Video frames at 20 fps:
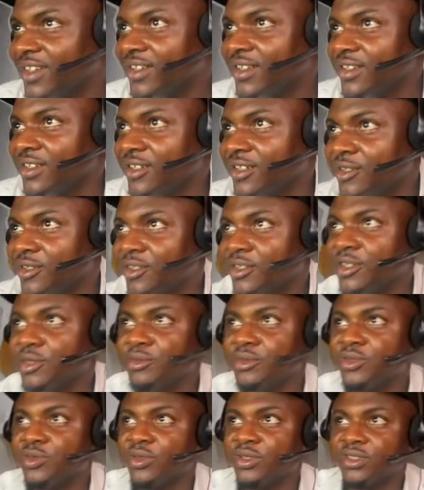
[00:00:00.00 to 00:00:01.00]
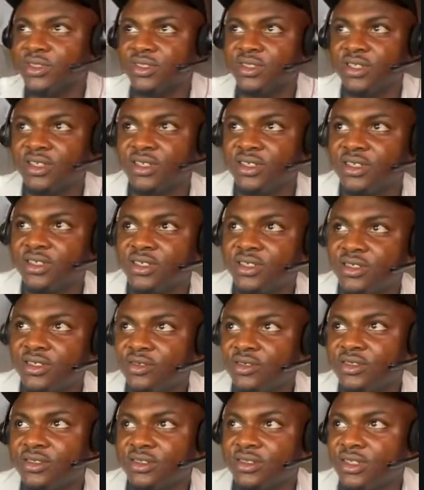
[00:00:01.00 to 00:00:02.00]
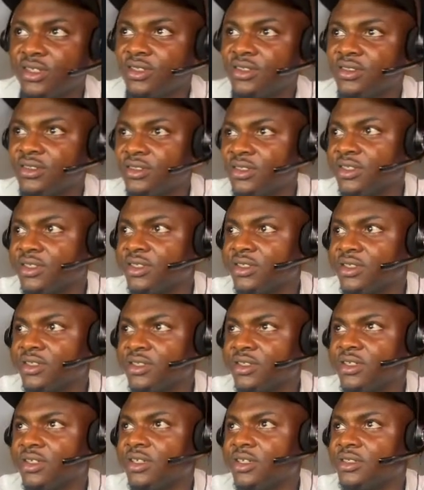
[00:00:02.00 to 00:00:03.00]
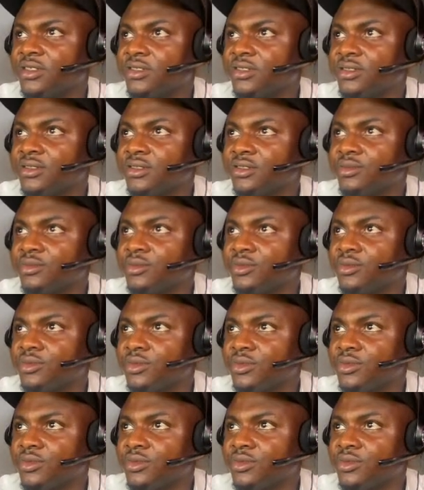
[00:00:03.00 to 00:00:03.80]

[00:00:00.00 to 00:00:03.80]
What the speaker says: Okay, let me see what it's like. What the site is like. Clark 6 promo.